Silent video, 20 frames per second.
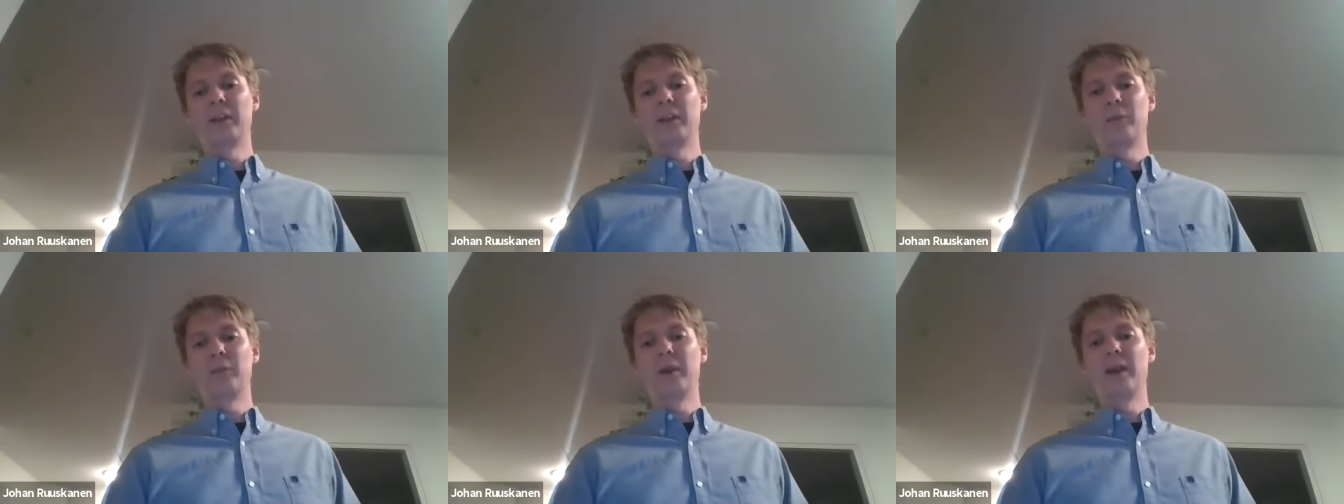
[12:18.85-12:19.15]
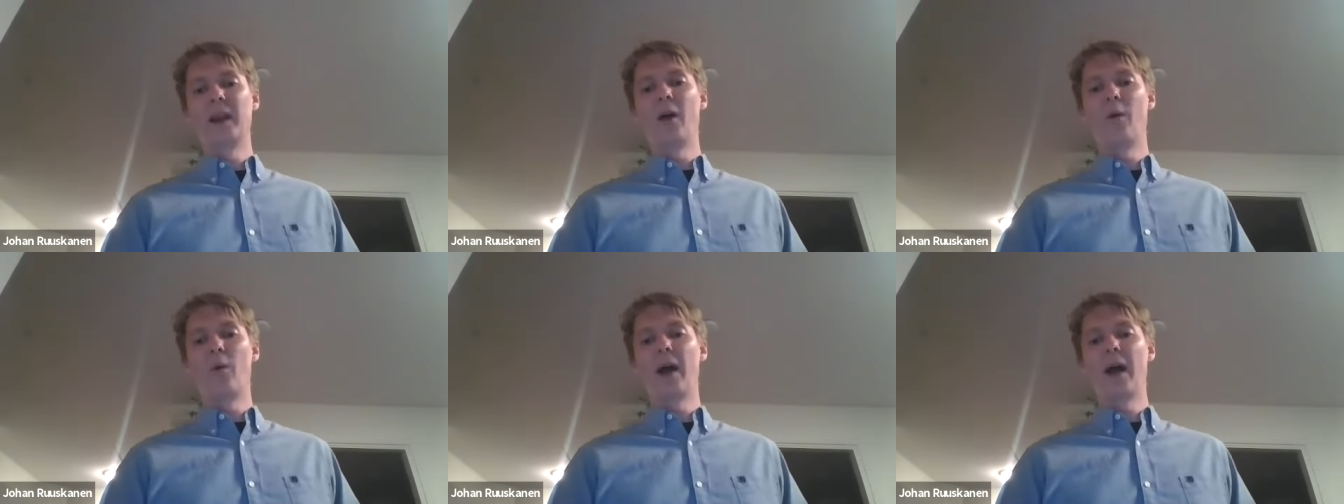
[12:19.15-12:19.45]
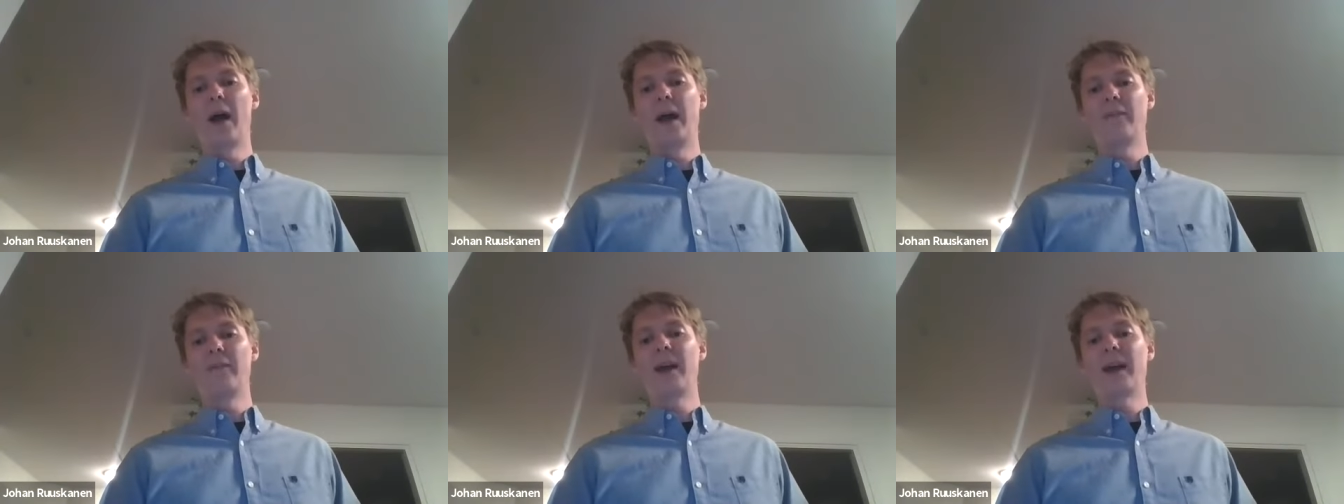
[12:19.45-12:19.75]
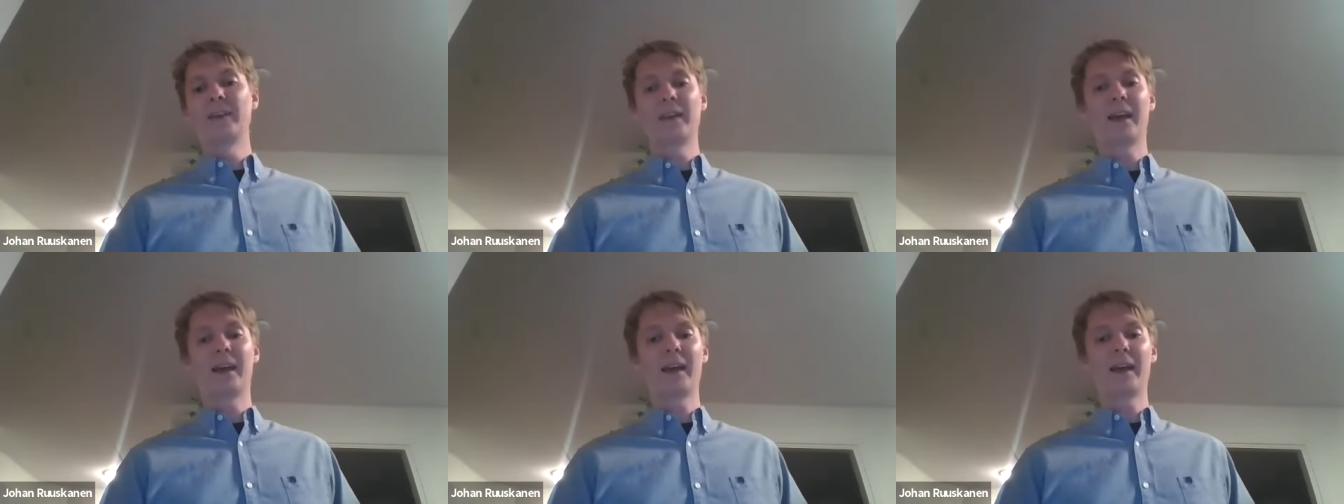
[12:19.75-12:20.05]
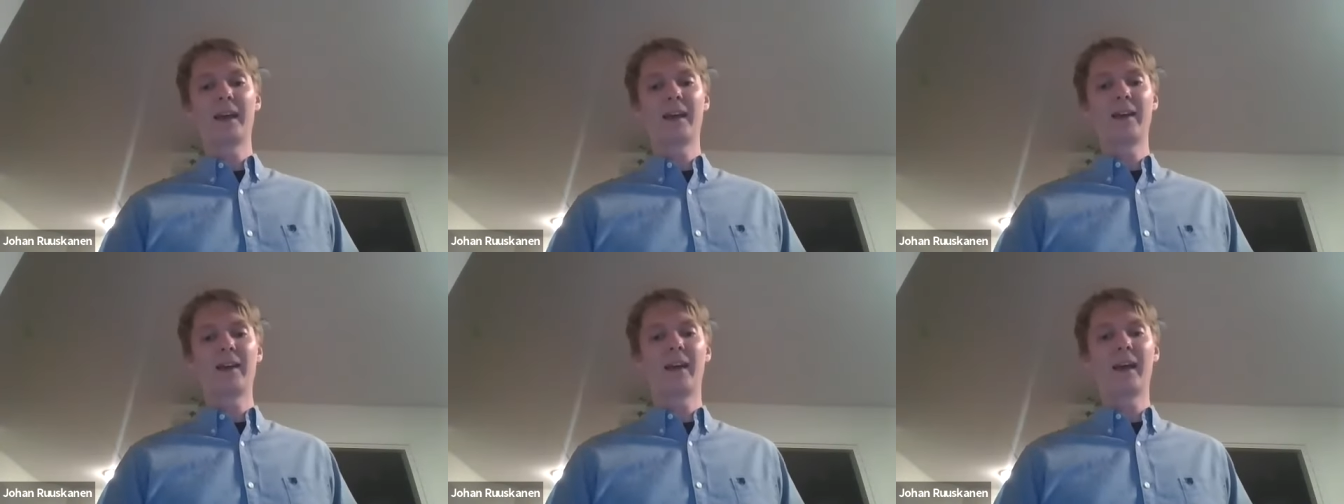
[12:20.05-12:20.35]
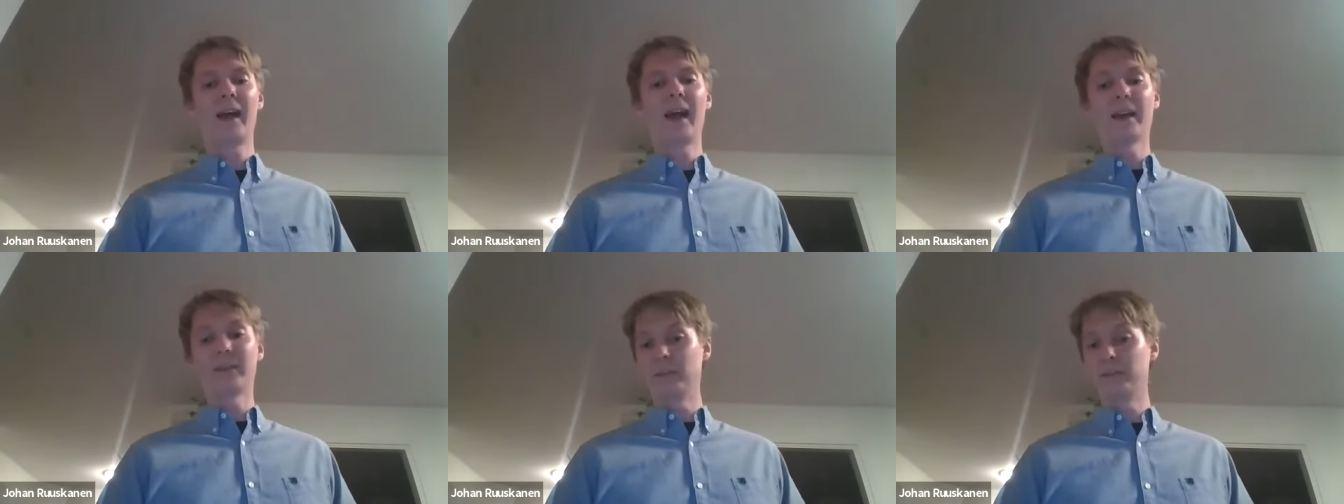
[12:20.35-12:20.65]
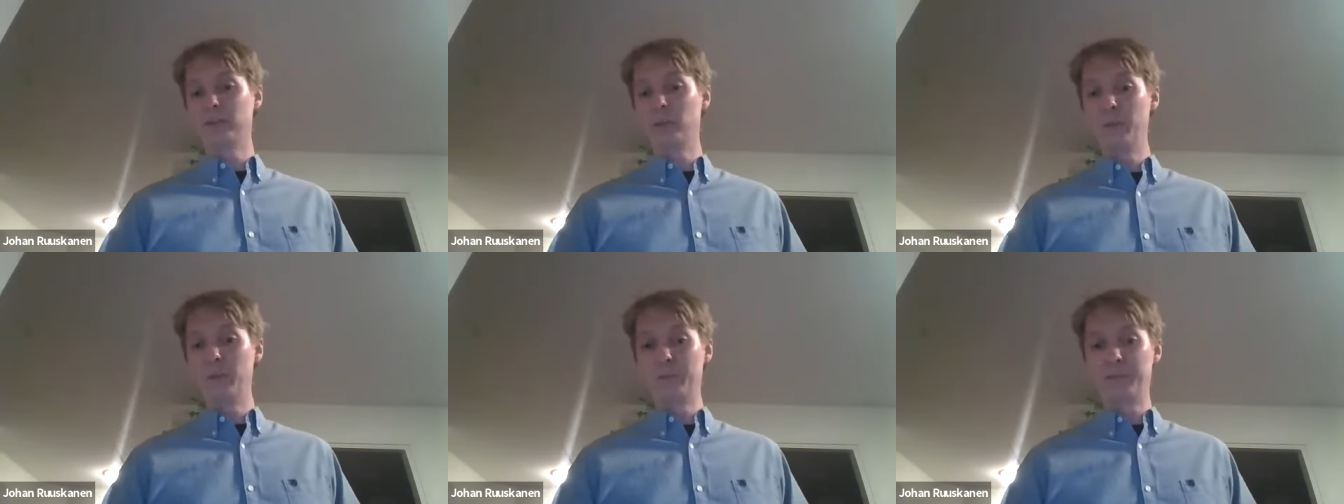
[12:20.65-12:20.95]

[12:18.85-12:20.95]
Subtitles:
that we now have access to.